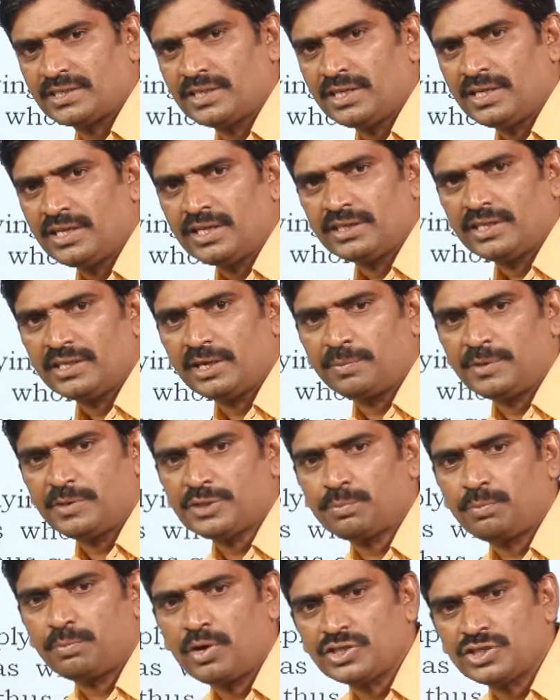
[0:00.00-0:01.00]
That means
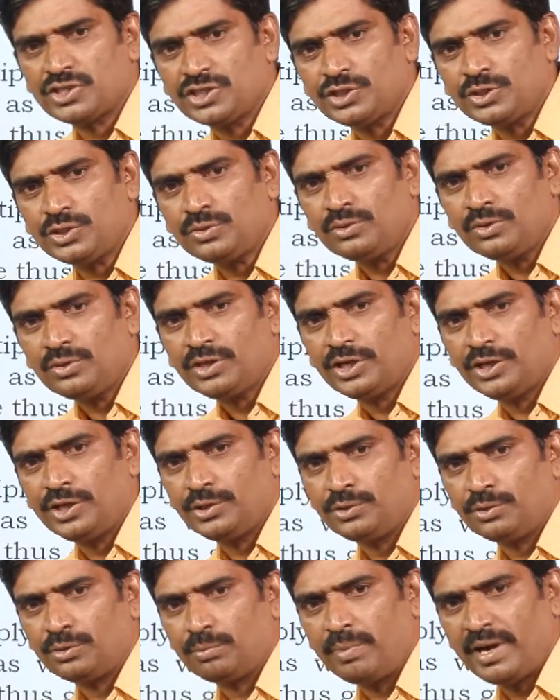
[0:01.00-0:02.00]
positive into
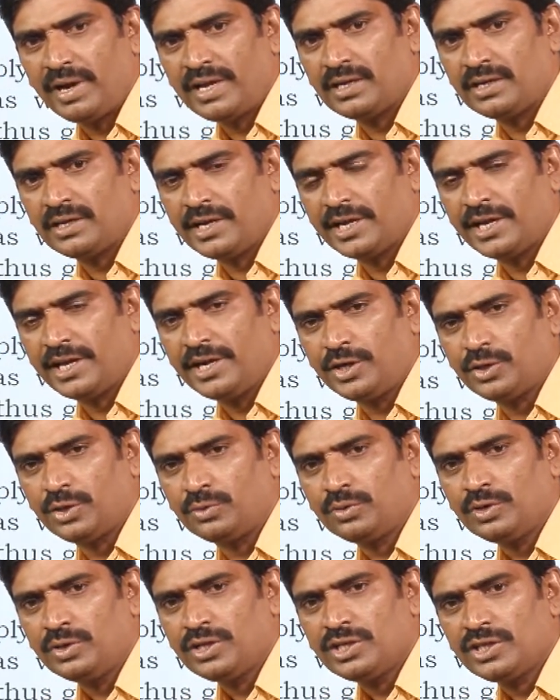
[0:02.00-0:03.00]
negative
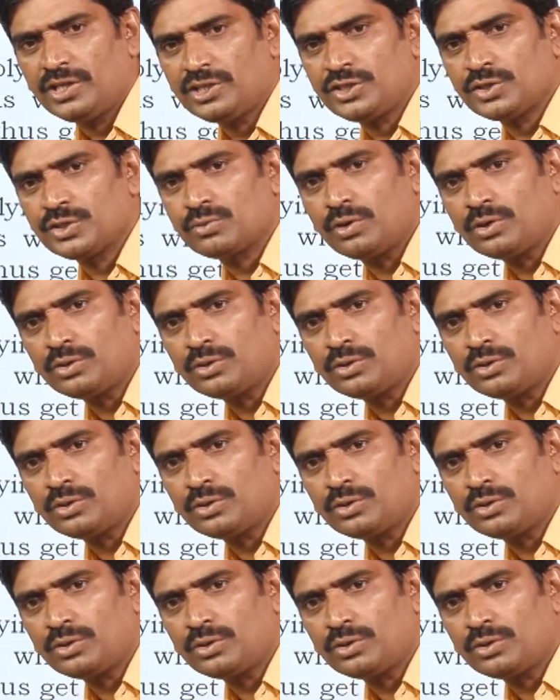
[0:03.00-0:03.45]
is equal to